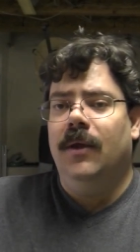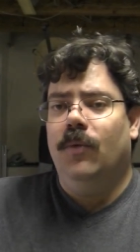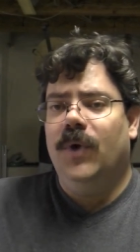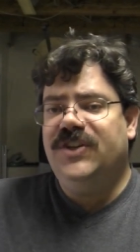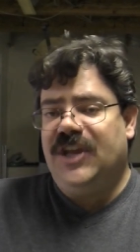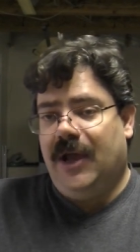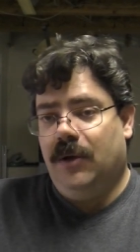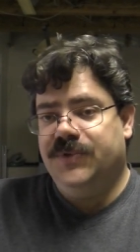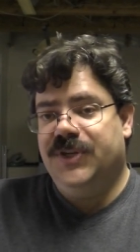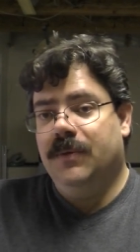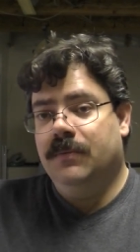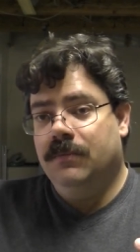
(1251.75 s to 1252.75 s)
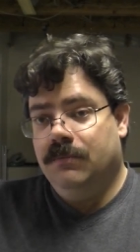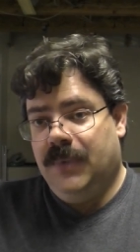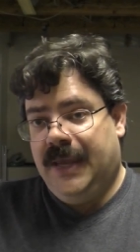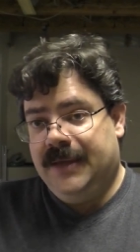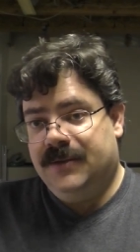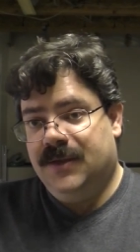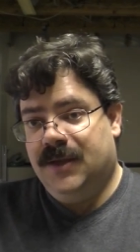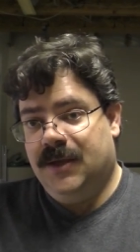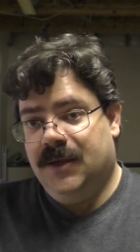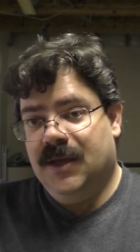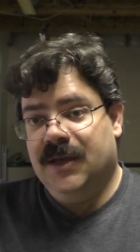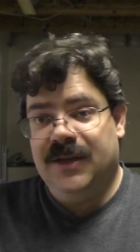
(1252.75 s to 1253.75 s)
which helps him make
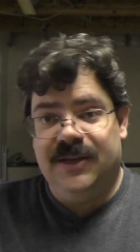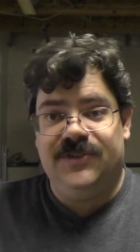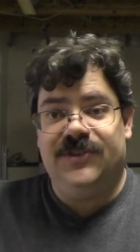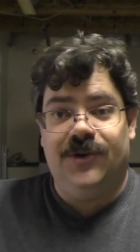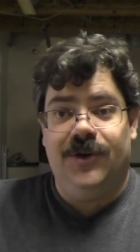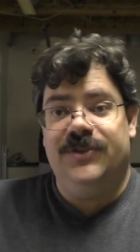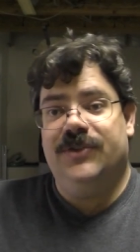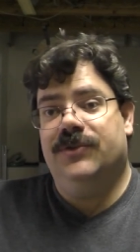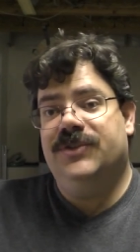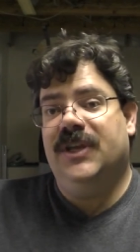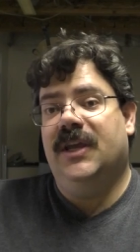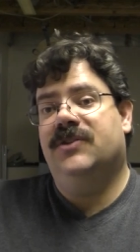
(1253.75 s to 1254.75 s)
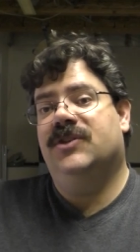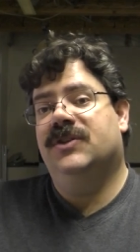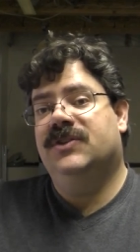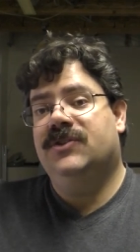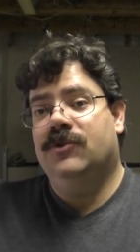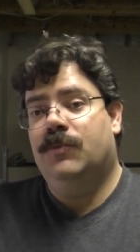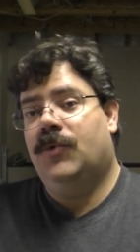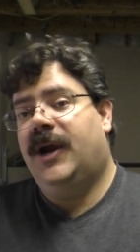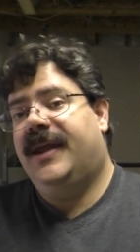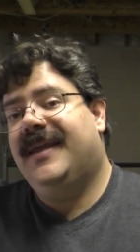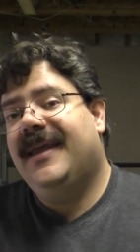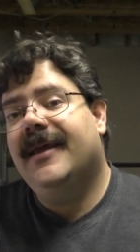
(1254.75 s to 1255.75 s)
the necessary associations to
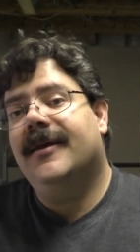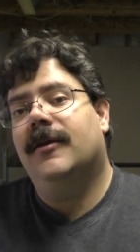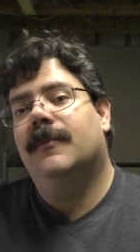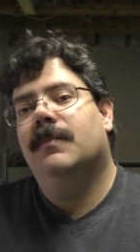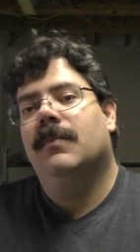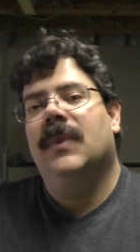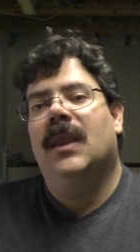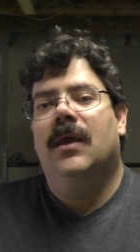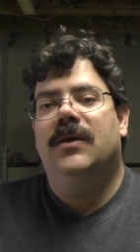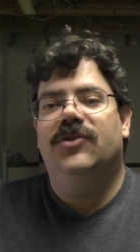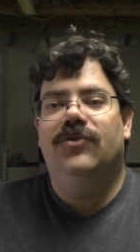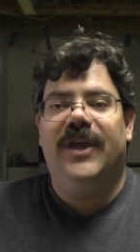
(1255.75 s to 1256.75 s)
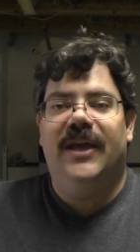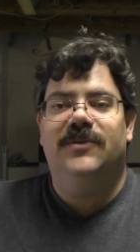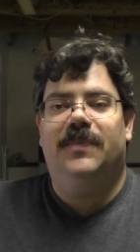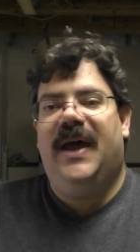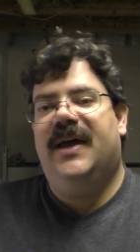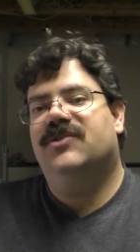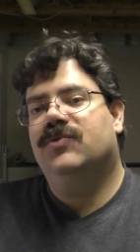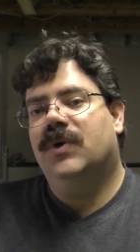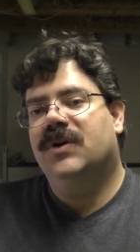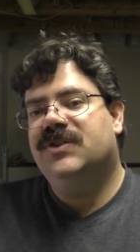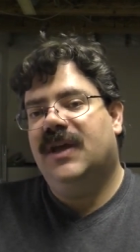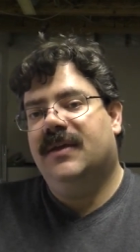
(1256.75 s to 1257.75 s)
break in, to guess
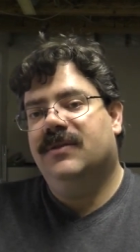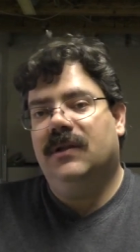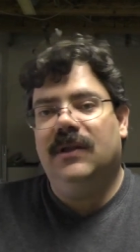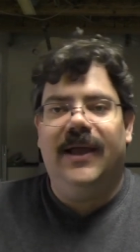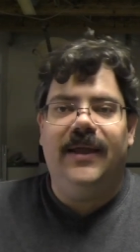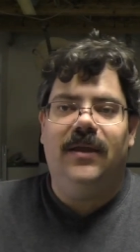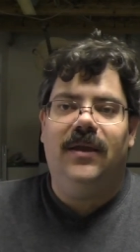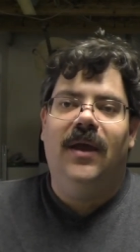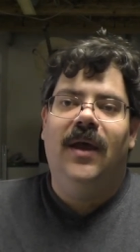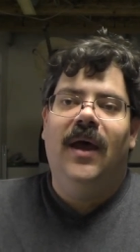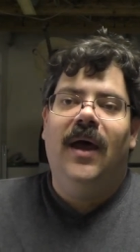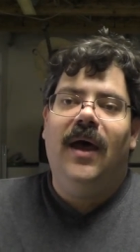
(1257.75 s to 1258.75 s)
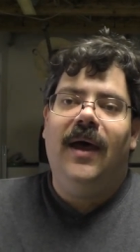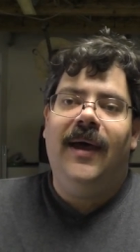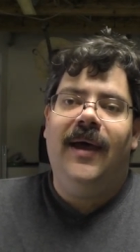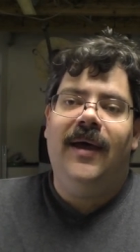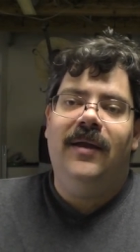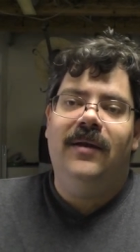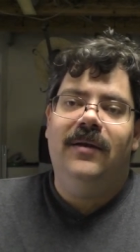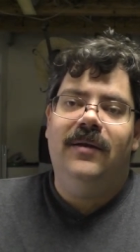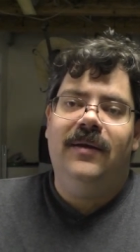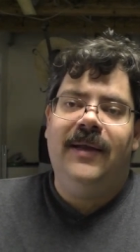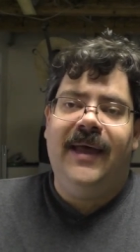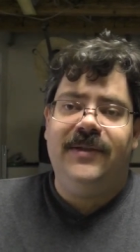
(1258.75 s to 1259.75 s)
passwords and the like. And
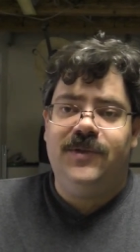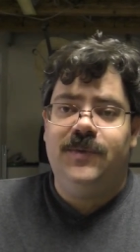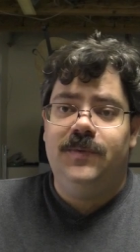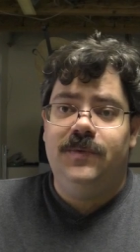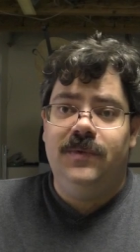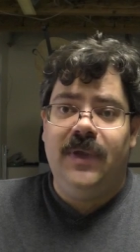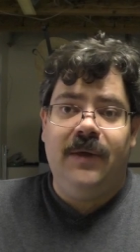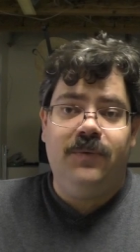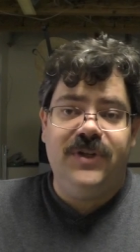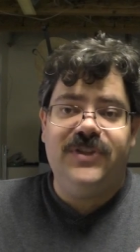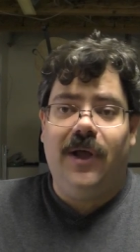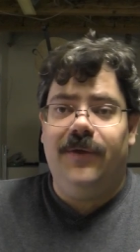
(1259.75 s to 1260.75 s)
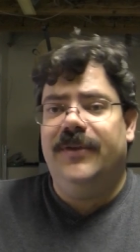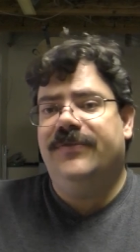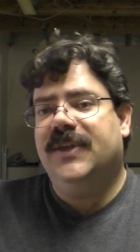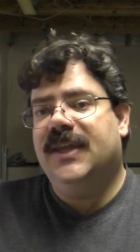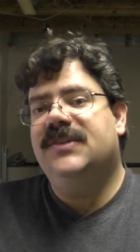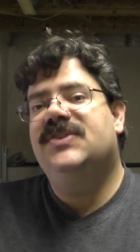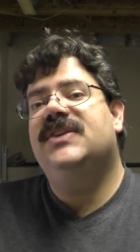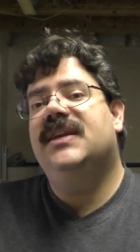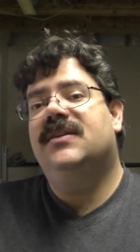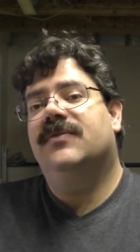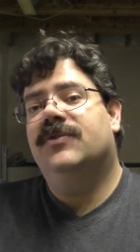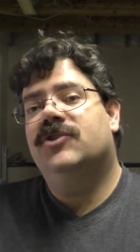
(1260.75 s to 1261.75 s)
that's a result of the
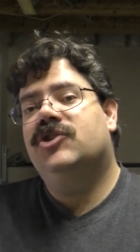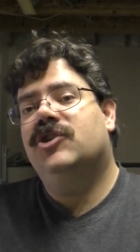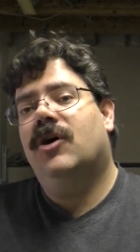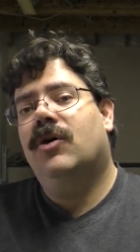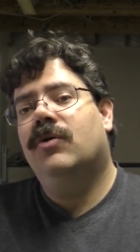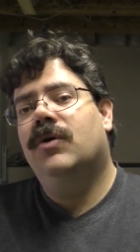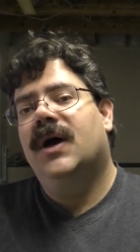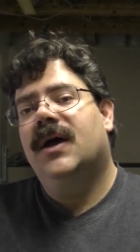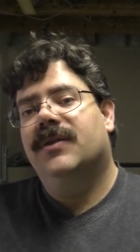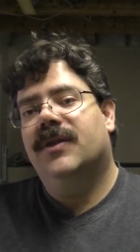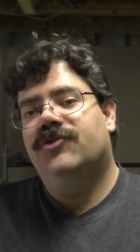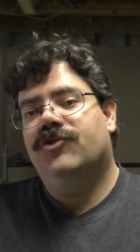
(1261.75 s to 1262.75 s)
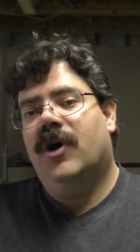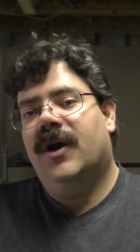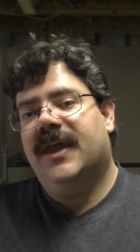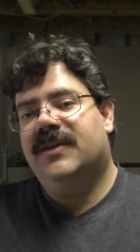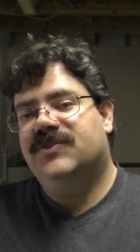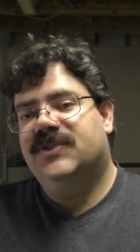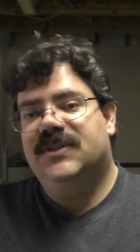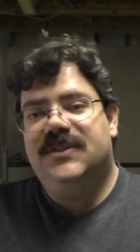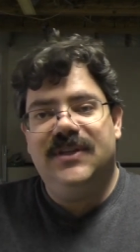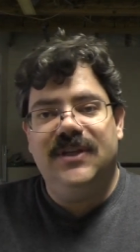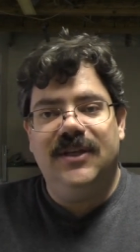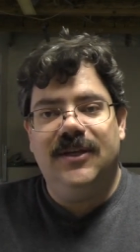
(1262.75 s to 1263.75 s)
conceit of the show, the drug
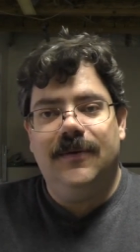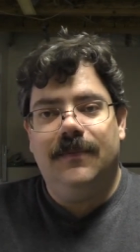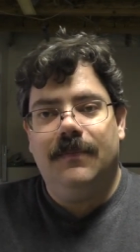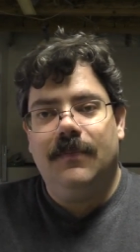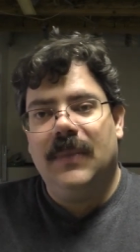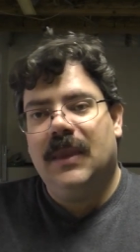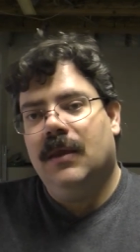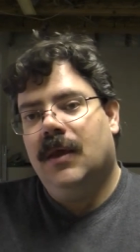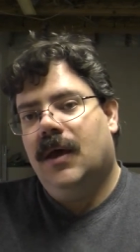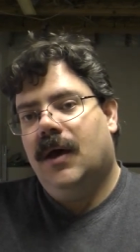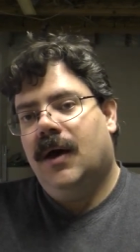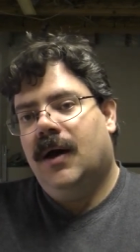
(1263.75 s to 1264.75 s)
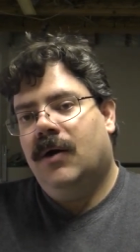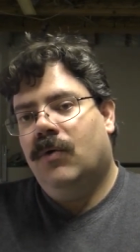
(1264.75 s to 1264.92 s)
NZT, uh,